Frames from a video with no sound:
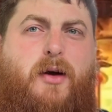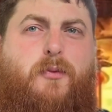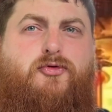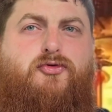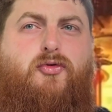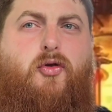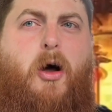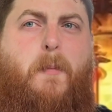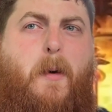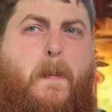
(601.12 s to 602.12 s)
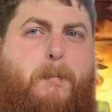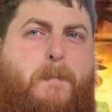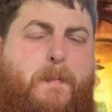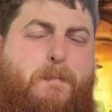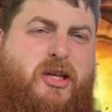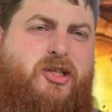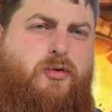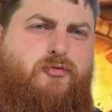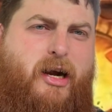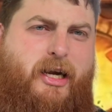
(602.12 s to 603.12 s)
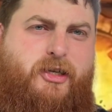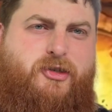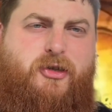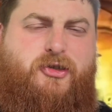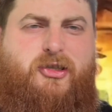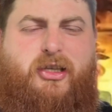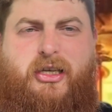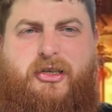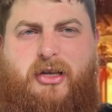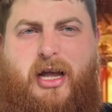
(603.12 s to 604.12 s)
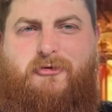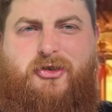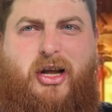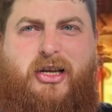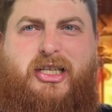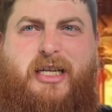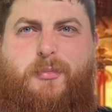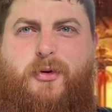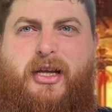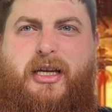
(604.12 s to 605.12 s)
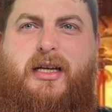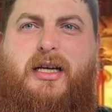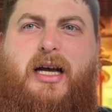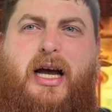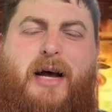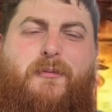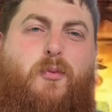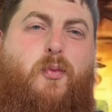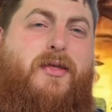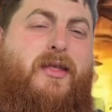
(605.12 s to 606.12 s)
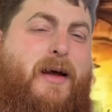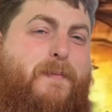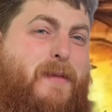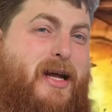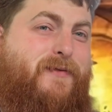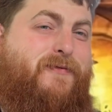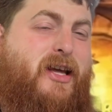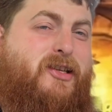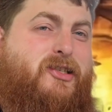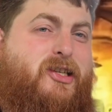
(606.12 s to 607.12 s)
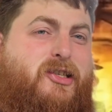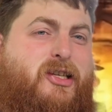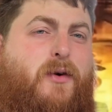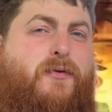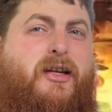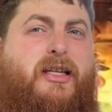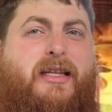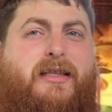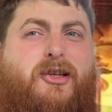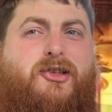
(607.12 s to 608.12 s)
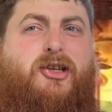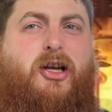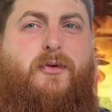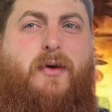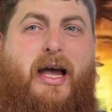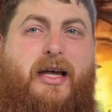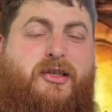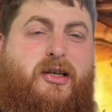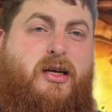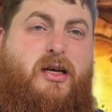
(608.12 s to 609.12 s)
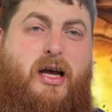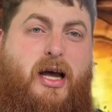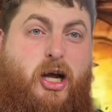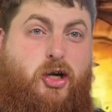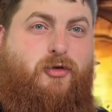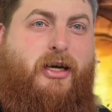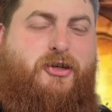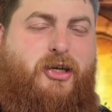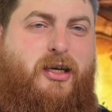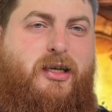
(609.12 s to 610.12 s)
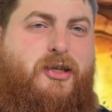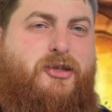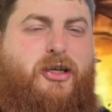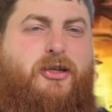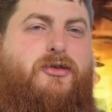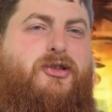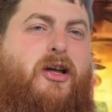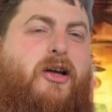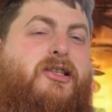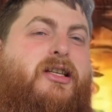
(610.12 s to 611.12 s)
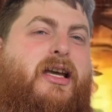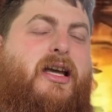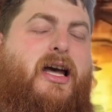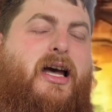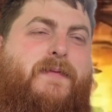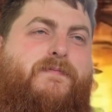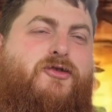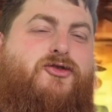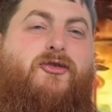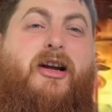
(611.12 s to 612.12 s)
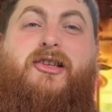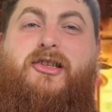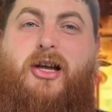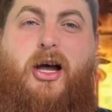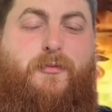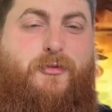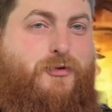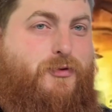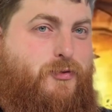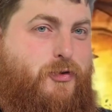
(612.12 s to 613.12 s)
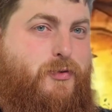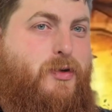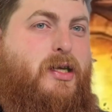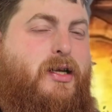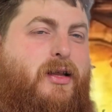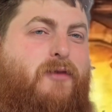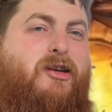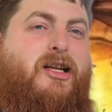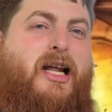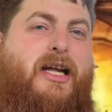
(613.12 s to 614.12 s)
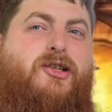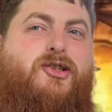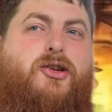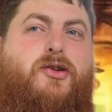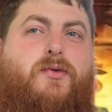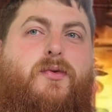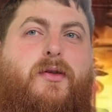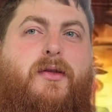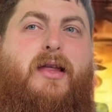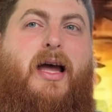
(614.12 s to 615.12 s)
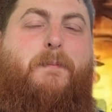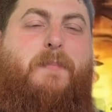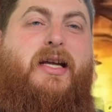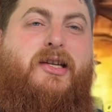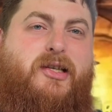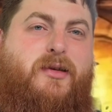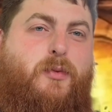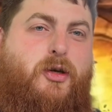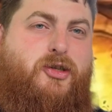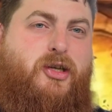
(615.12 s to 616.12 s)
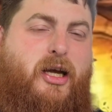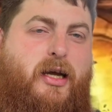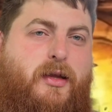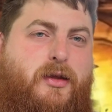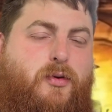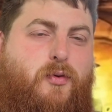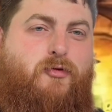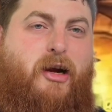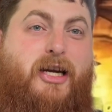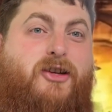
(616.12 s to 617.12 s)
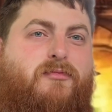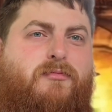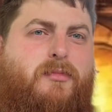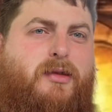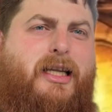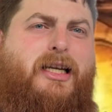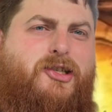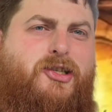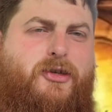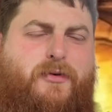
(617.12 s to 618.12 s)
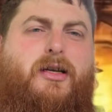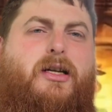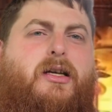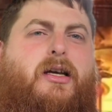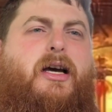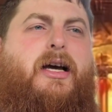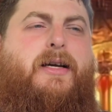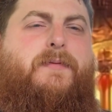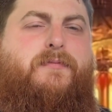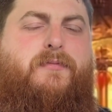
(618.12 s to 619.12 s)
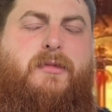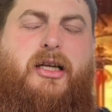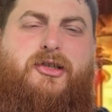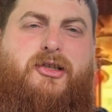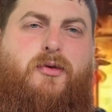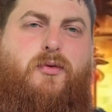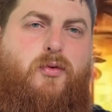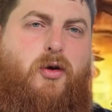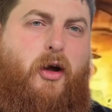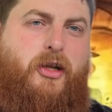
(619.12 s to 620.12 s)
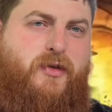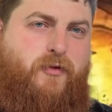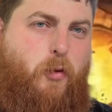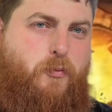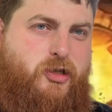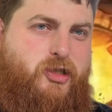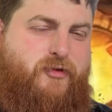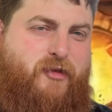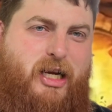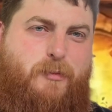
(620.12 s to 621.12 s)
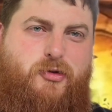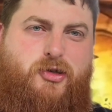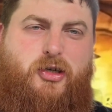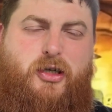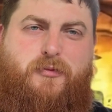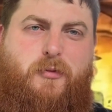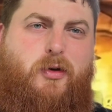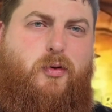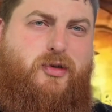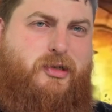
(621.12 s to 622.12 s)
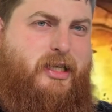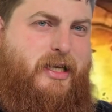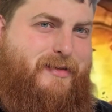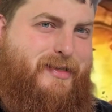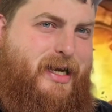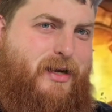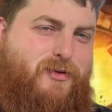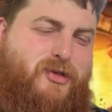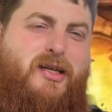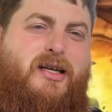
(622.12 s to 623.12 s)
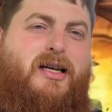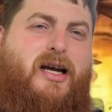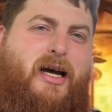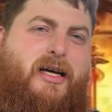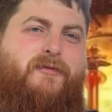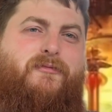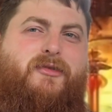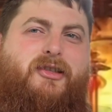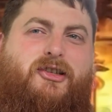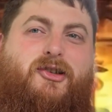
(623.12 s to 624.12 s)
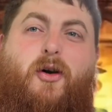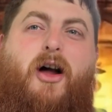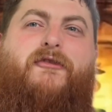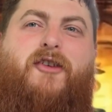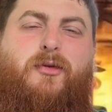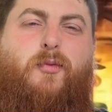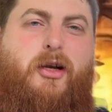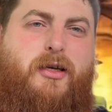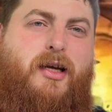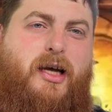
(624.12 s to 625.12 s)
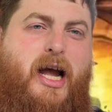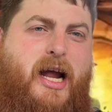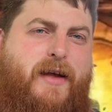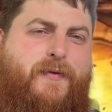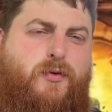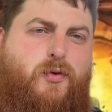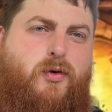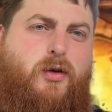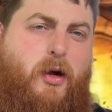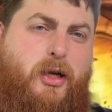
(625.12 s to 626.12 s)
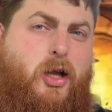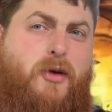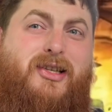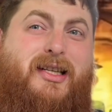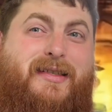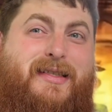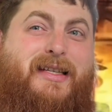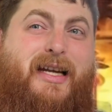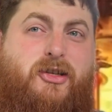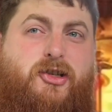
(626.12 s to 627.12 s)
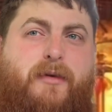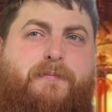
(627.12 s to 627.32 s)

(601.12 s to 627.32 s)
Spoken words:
draw upon a bestial rage that resides deep within. When that manifests itself, it does so as a creature. So you start to get traits come through that relate to that beast, which your rage links to. There's all kinds of options available to you, from claws to teeth to tails. It's quite a fun one if you're quite closely linked to nature.